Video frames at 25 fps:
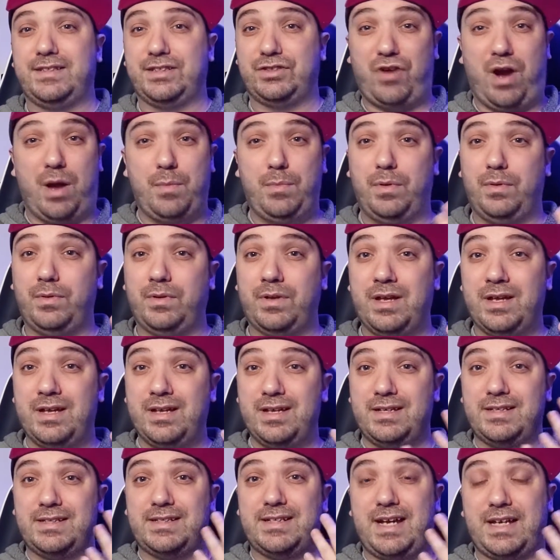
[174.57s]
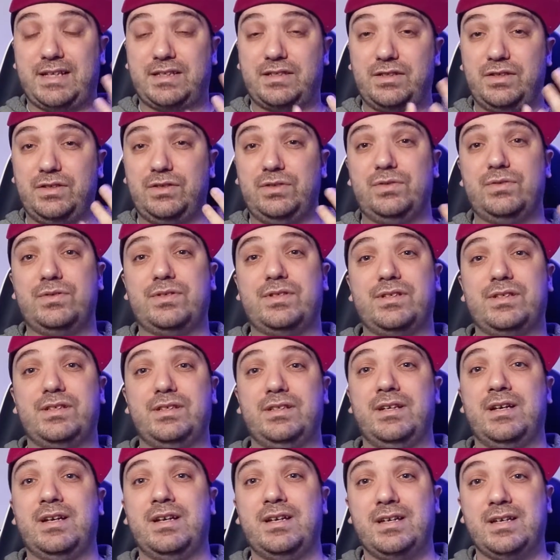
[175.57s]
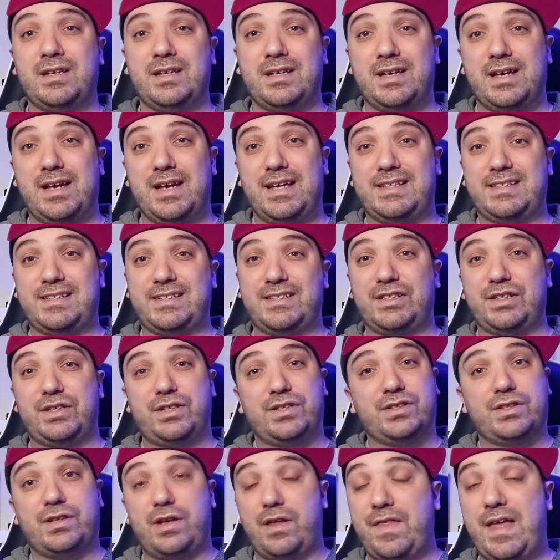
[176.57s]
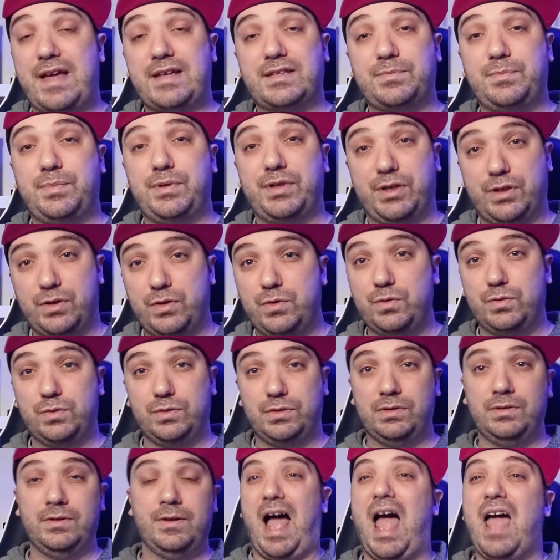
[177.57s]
The tribal tattoos and stickers, that's pretty cool.